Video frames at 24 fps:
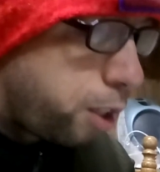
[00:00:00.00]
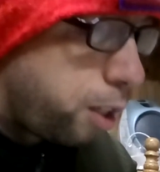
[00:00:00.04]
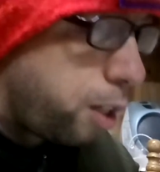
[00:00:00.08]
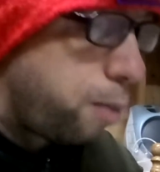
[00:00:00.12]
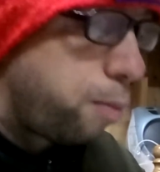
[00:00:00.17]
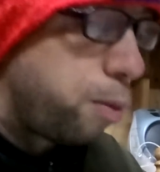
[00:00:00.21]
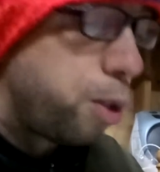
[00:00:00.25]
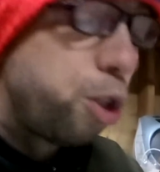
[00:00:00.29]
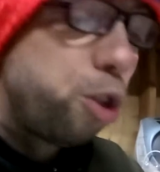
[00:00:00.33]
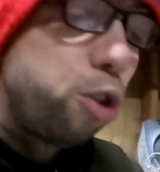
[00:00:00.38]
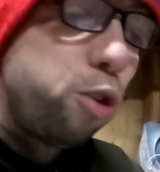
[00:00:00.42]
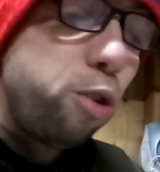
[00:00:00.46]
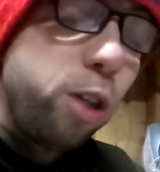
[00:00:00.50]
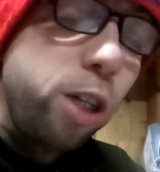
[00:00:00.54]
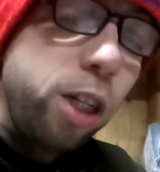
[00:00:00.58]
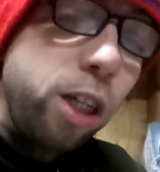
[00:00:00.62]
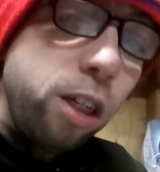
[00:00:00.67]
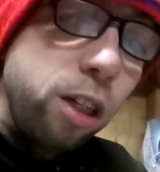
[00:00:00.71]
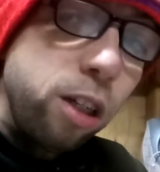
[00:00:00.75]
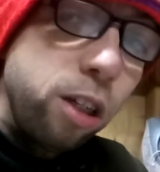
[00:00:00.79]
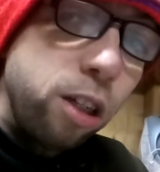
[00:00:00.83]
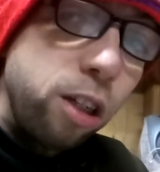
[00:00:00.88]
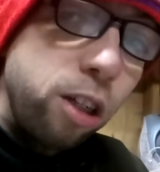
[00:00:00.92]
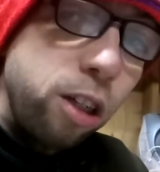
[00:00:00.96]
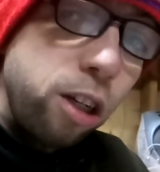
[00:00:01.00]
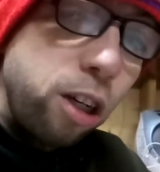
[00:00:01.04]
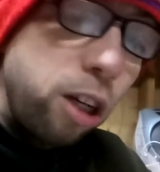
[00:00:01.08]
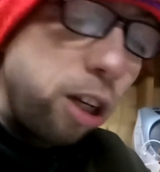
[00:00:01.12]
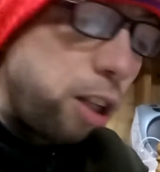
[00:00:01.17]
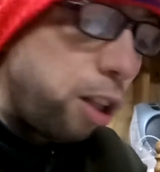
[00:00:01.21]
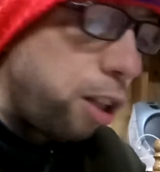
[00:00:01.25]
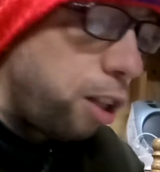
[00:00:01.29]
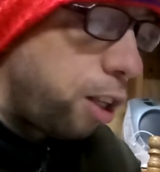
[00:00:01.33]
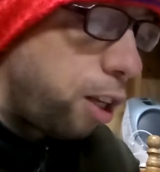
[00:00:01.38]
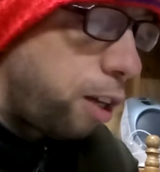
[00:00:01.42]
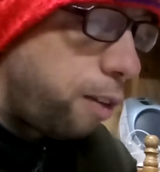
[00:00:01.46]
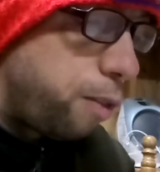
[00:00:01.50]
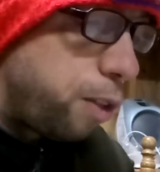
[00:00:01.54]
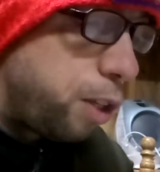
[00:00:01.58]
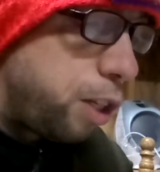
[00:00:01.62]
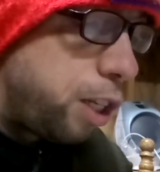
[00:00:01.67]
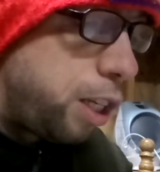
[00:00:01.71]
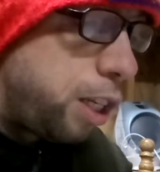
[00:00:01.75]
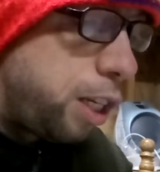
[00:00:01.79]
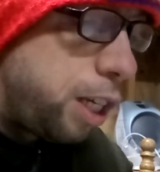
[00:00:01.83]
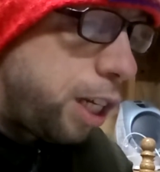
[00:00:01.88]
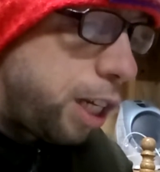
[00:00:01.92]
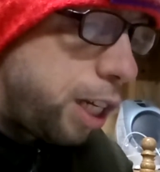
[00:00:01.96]
Number 3, love the
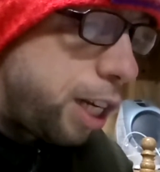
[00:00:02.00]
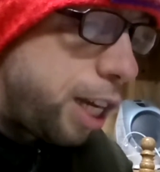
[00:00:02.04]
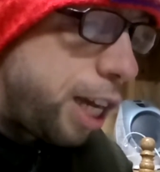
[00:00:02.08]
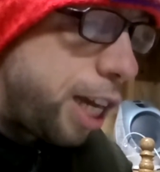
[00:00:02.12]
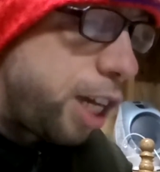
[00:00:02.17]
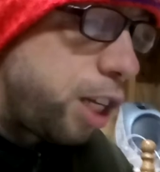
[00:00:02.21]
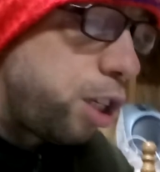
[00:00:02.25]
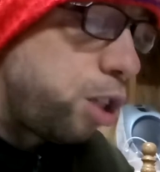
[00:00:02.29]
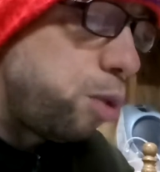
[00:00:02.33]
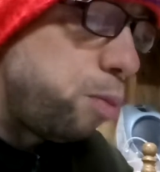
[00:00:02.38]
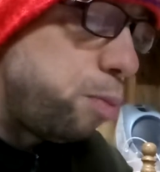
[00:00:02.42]
Teenage